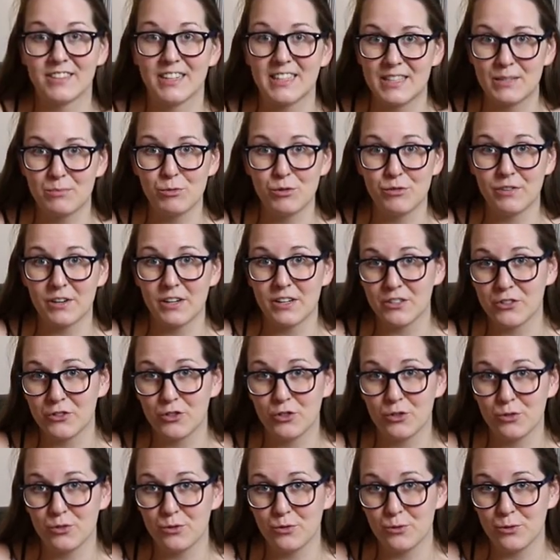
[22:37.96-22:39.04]
Let's move on
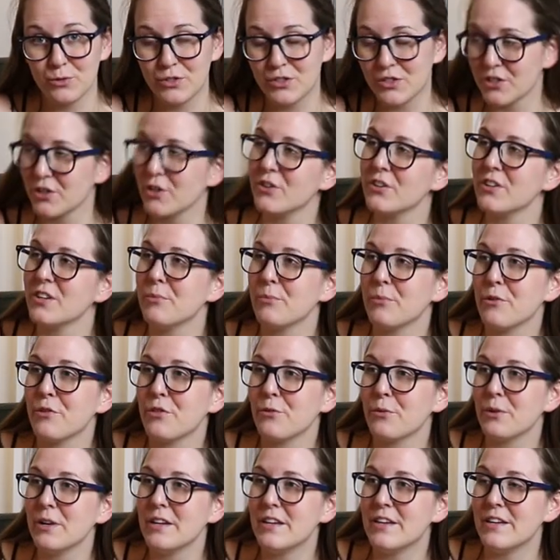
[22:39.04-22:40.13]
to skirt number
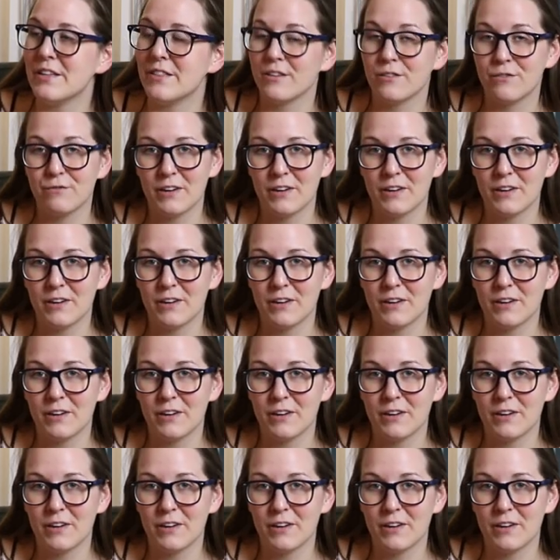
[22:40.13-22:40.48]
three, the